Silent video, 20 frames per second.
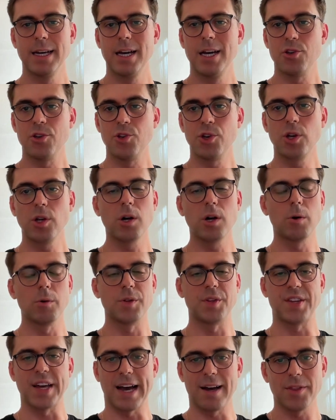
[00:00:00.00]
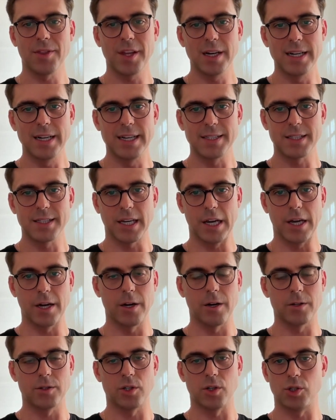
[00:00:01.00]
You can go down the list
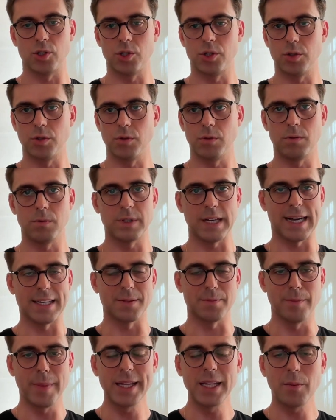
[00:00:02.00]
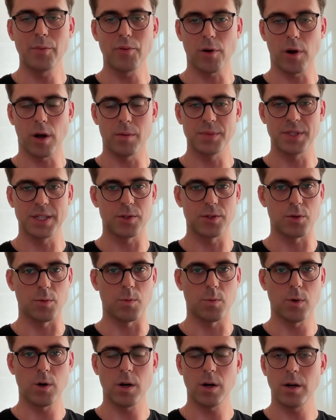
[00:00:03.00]
here to choose as many prompts as you
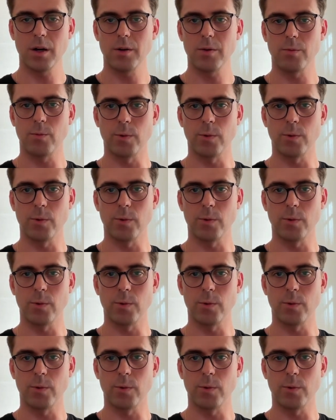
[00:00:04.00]
want,